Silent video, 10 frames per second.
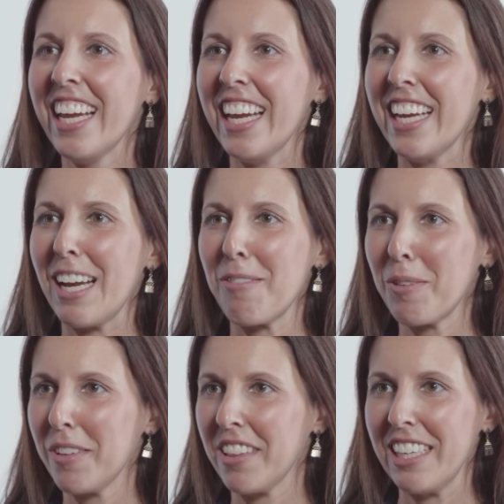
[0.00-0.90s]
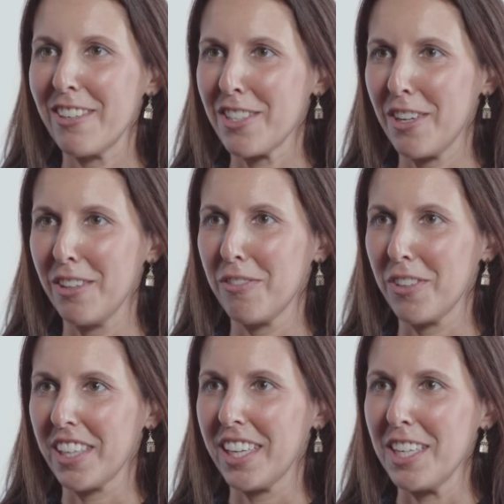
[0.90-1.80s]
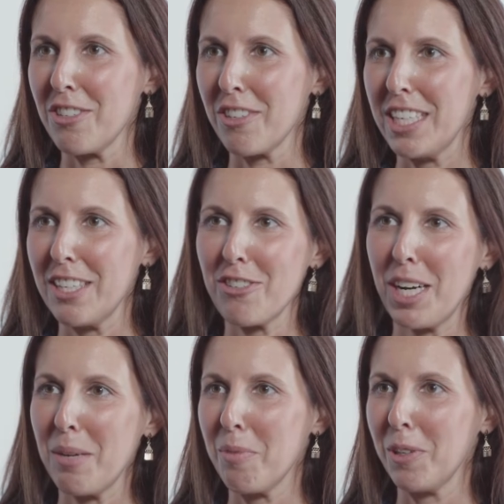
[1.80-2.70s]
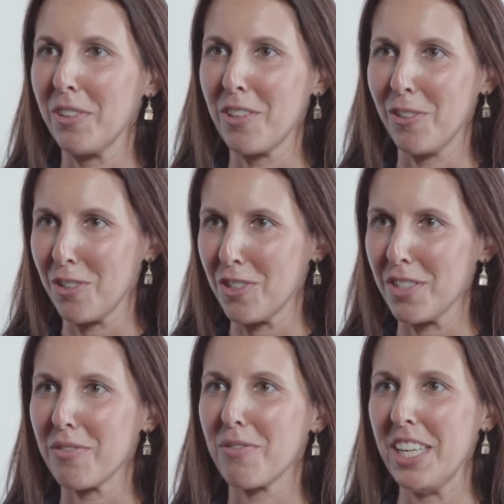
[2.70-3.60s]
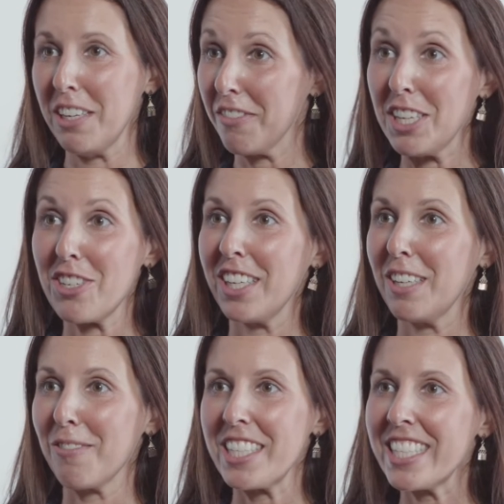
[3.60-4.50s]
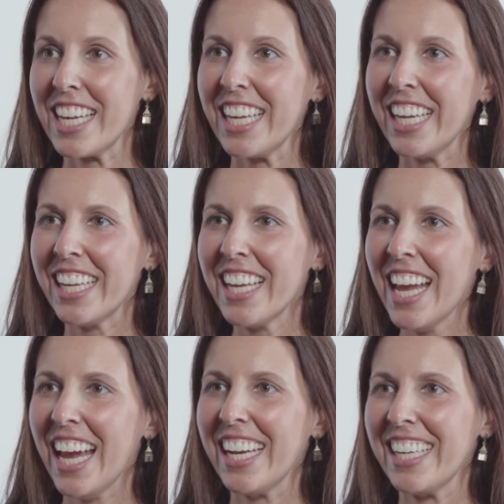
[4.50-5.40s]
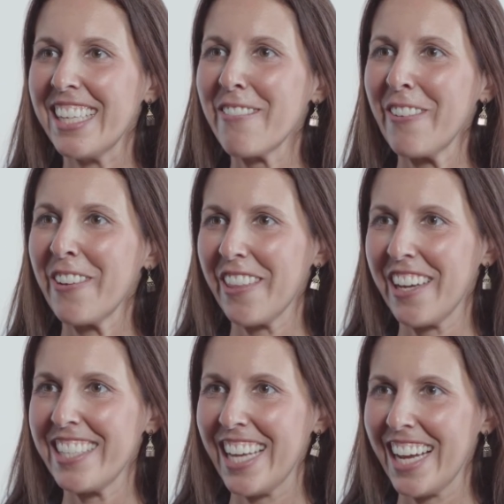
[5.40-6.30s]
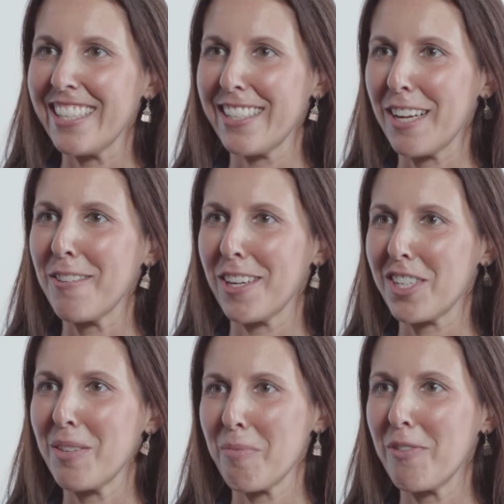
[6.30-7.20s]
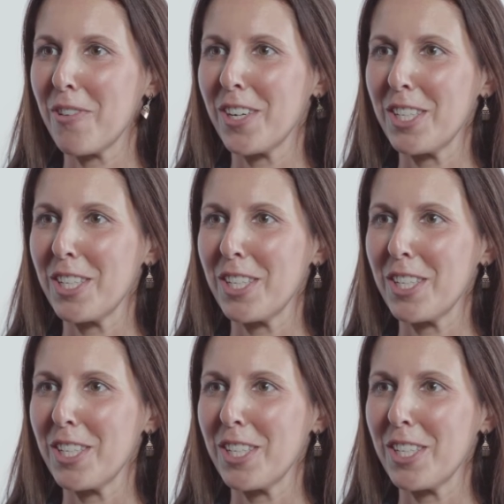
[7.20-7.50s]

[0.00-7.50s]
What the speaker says: And I work with leaders all over the country to try to build cultures of innovation and risk-taking, and I'd never thought to ask that question before.